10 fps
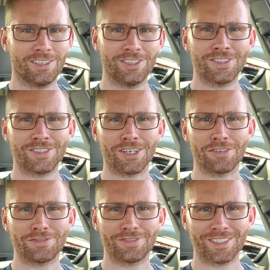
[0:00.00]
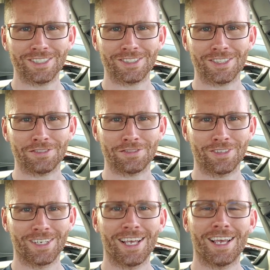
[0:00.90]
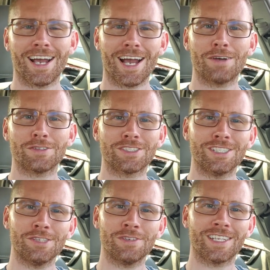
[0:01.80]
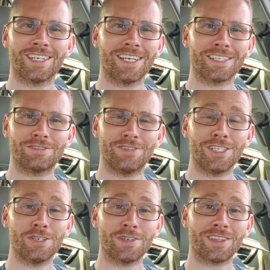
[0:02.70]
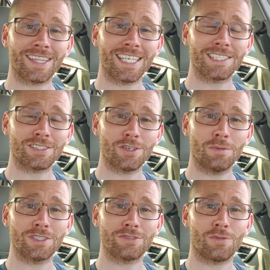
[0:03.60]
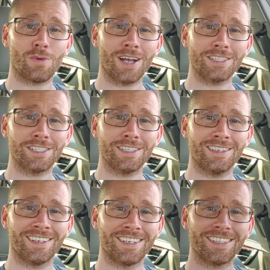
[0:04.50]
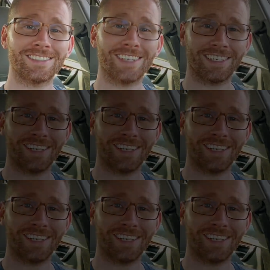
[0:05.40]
good stuff, good stuff. I will see you in the next video, and thanks so much for watching. Take